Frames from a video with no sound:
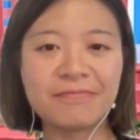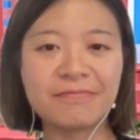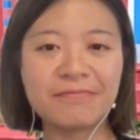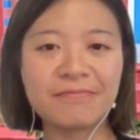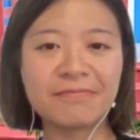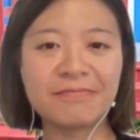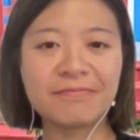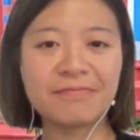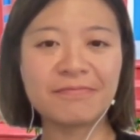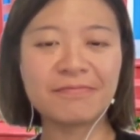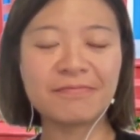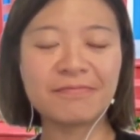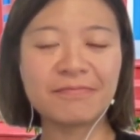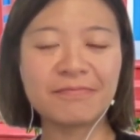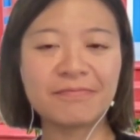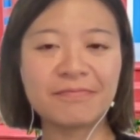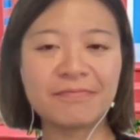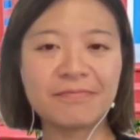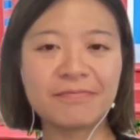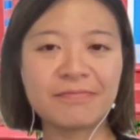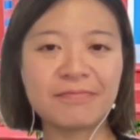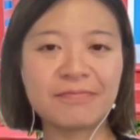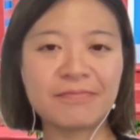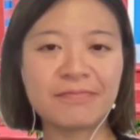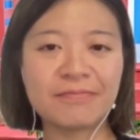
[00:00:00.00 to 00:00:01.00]

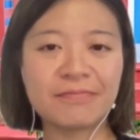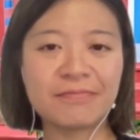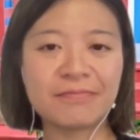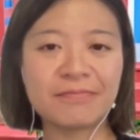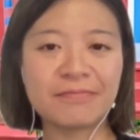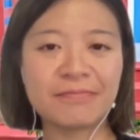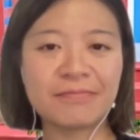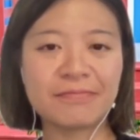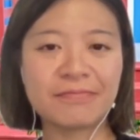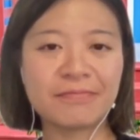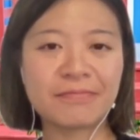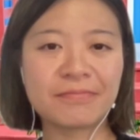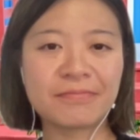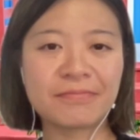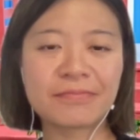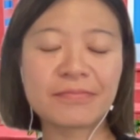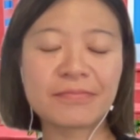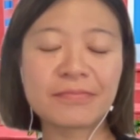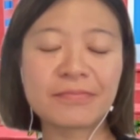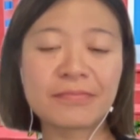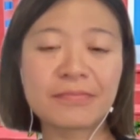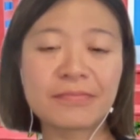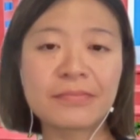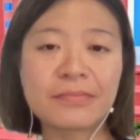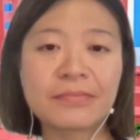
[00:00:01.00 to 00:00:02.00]

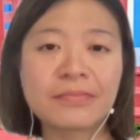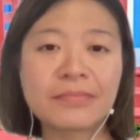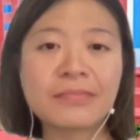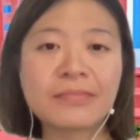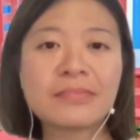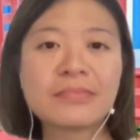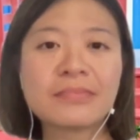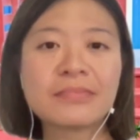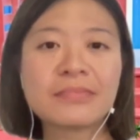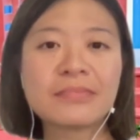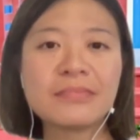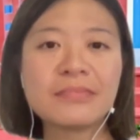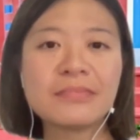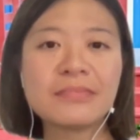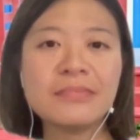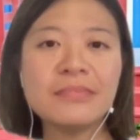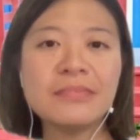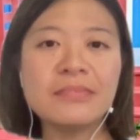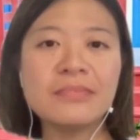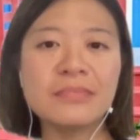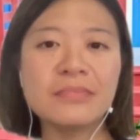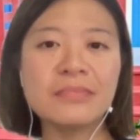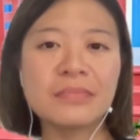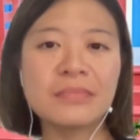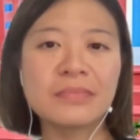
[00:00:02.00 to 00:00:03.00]

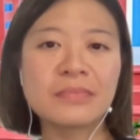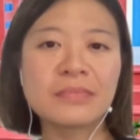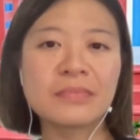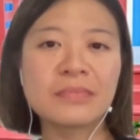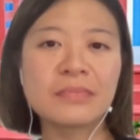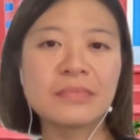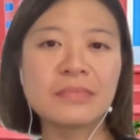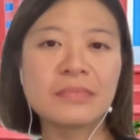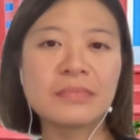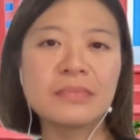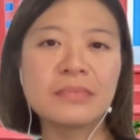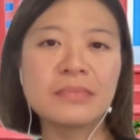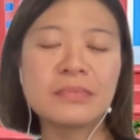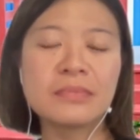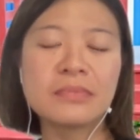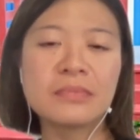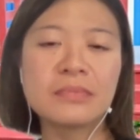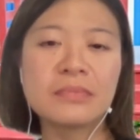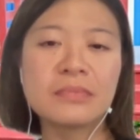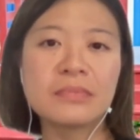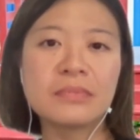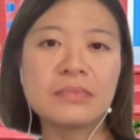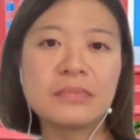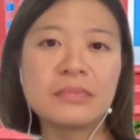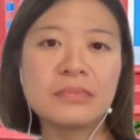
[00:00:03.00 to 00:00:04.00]

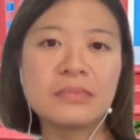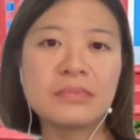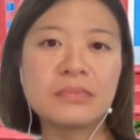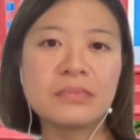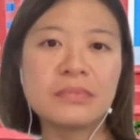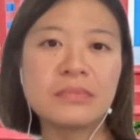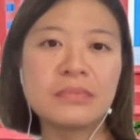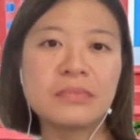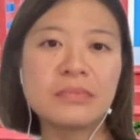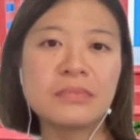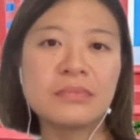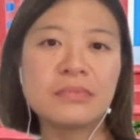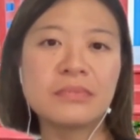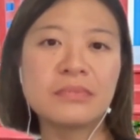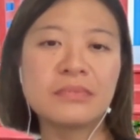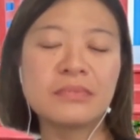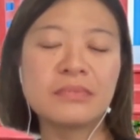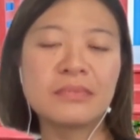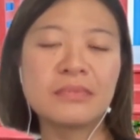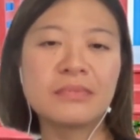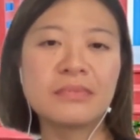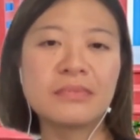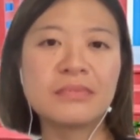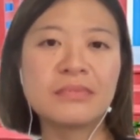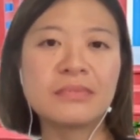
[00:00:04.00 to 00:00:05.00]

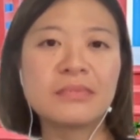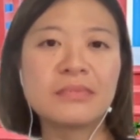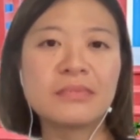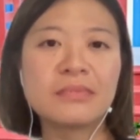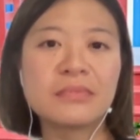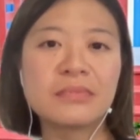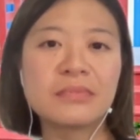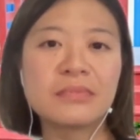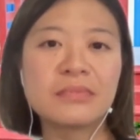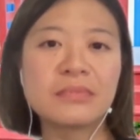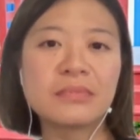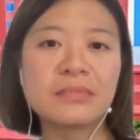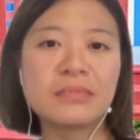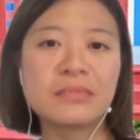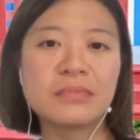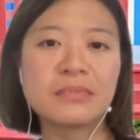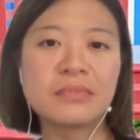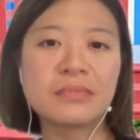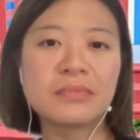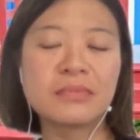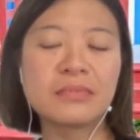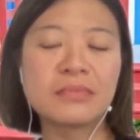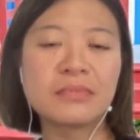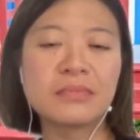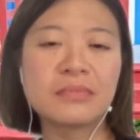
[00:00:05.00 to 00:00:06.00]

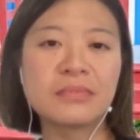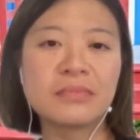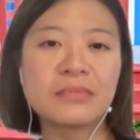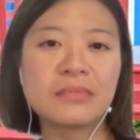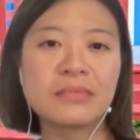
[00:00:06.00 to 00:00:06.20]
[no speech]